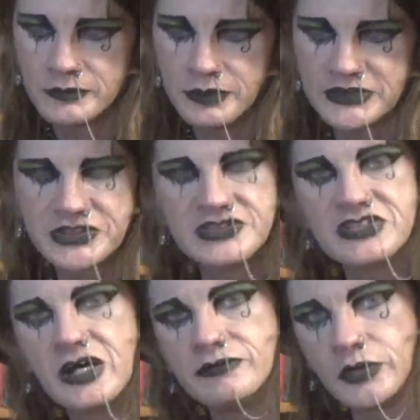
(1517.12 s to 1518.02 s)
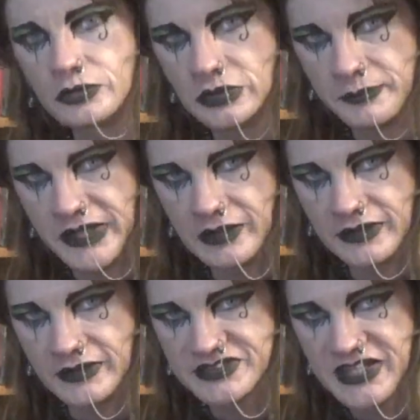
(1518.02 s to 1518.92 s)
But she's not vocal about
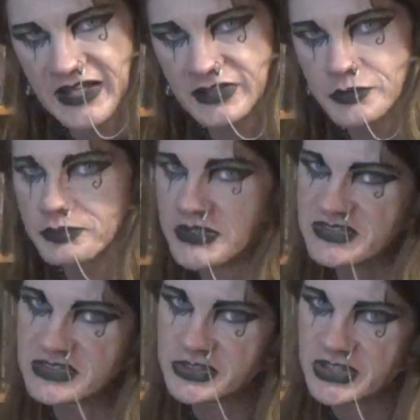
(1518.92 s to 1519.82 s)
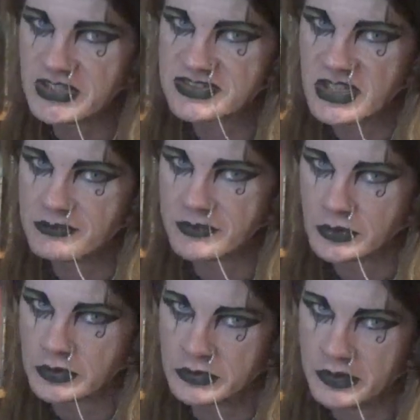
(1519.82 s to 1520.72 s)
it. And the reason she is not
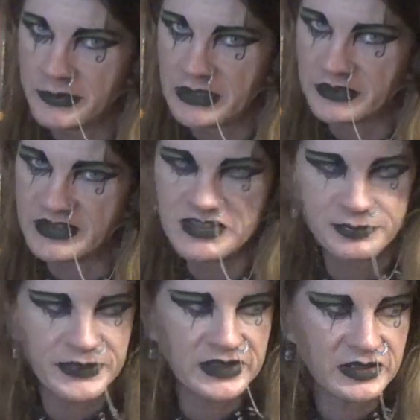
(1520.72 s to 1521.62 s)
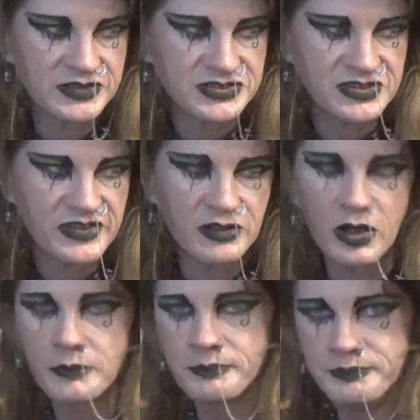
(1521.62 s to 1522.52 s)
vocal about it is because there
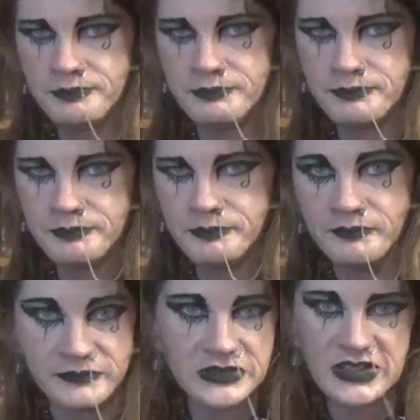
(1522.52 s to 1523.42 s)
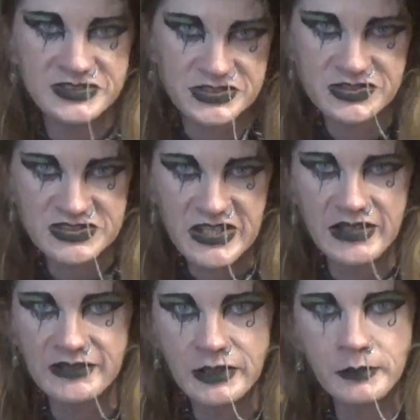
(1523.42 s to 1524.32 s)
are, let's just say
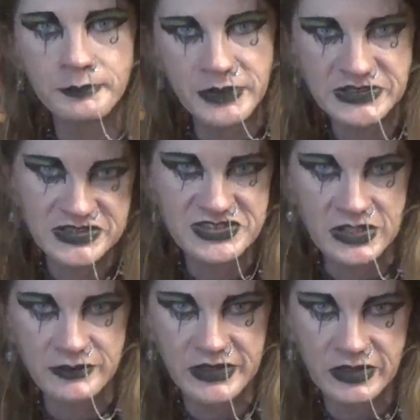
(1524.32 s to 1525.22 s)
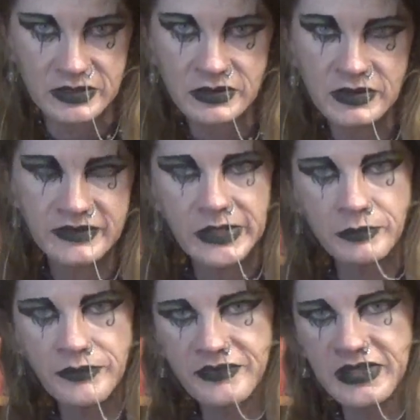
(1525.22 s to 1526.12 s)
it, there are bitches out there that
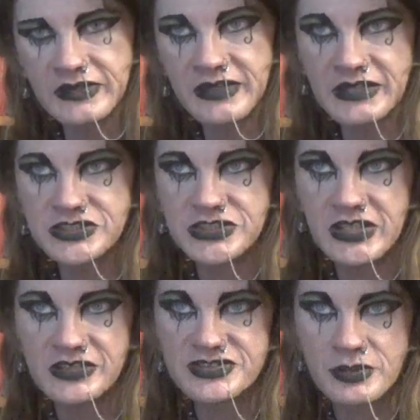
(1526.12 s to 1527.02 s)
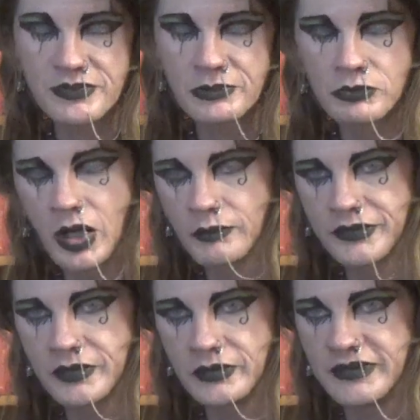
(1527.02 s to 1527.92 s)
will think that she has something wrong
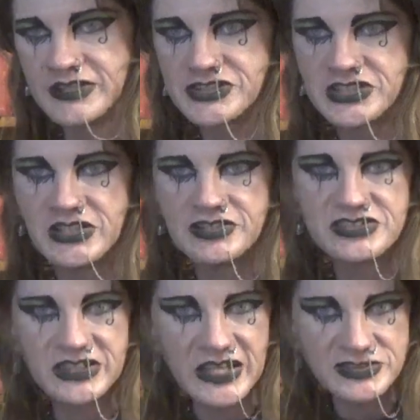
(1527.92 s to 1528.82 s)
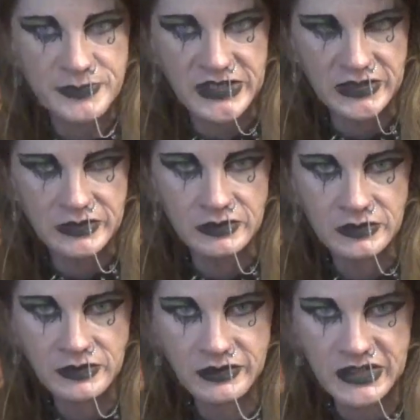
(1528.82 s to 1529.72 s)
with her, that she is lesbian,
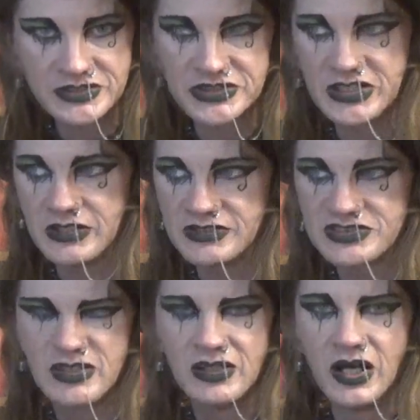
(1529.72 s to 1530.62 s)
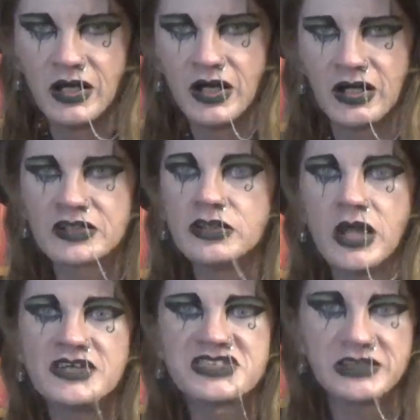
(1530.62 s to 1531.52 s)
that she is a
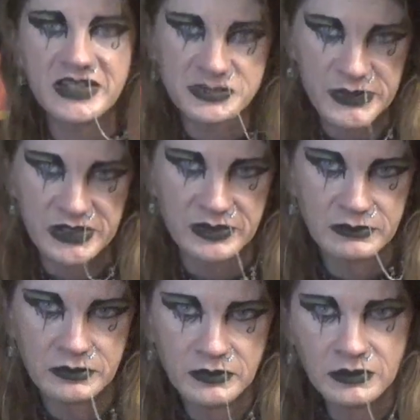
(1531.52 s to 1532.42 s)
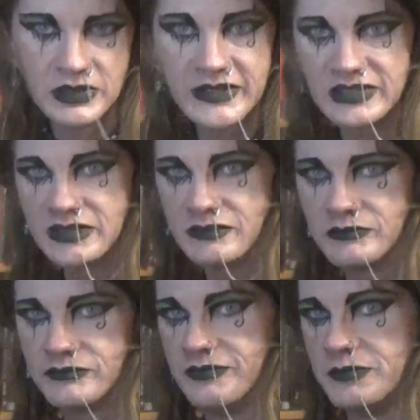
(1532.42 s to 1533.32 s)
closet lesbian
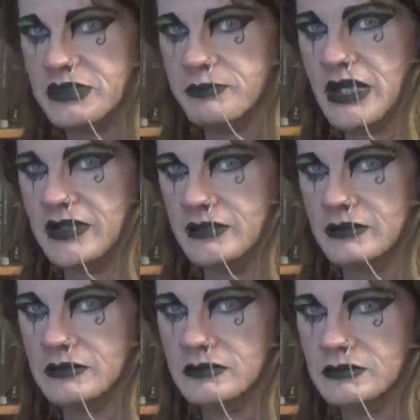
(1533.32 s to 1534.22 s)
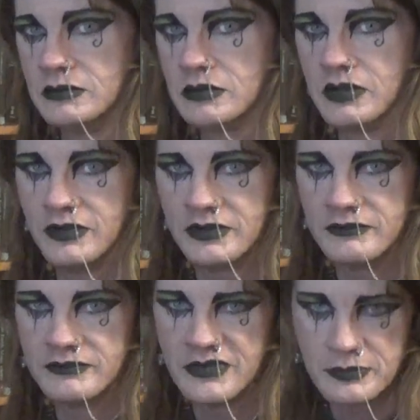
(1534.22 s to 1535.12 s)
liking feminine men, or a
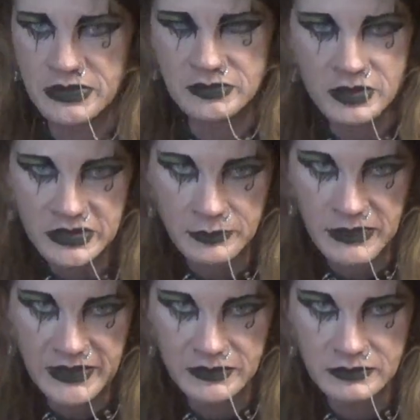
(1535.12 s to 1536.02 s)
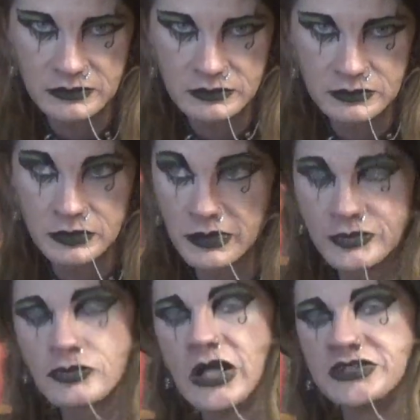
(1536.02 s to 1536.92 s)
feminine looking man, or an
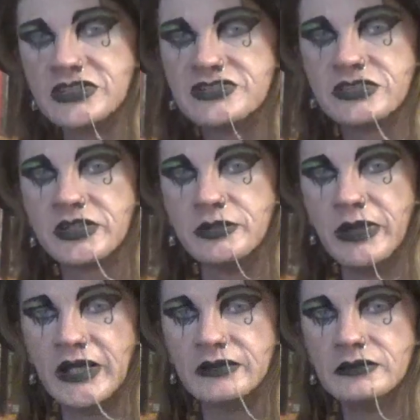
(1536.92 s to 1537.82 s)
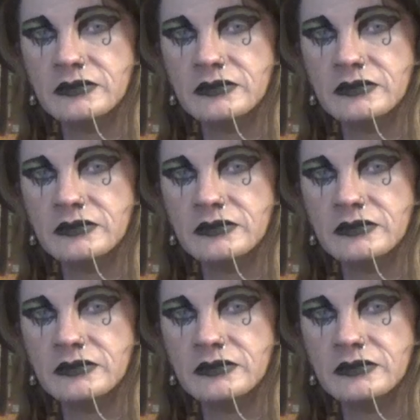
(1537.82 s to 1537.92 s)
androgynous looking man.